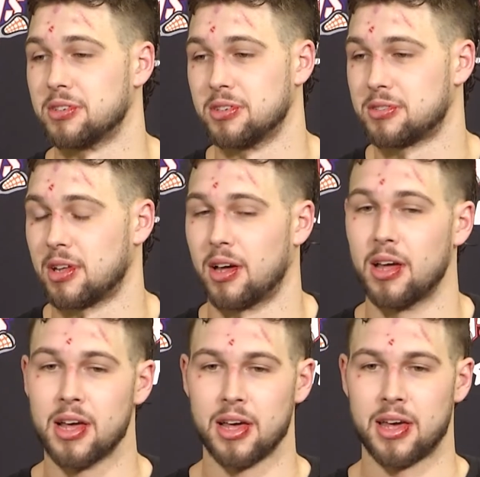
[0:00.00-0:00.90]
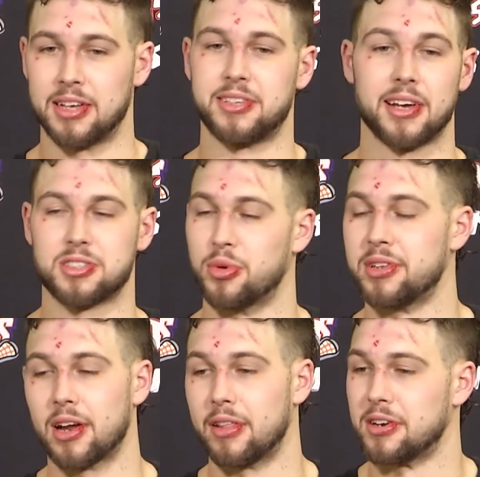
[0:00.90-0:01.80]
It just it takes the
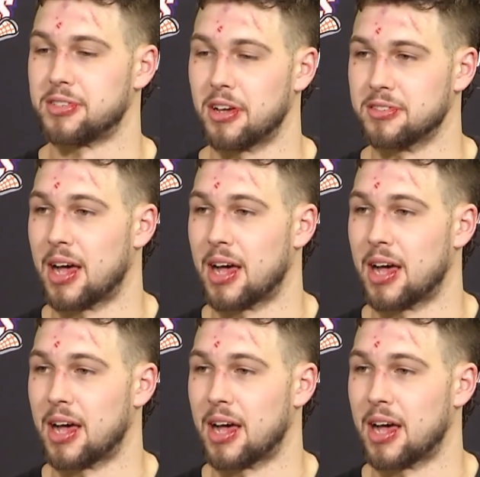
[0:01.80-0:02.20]
wind out of their sails,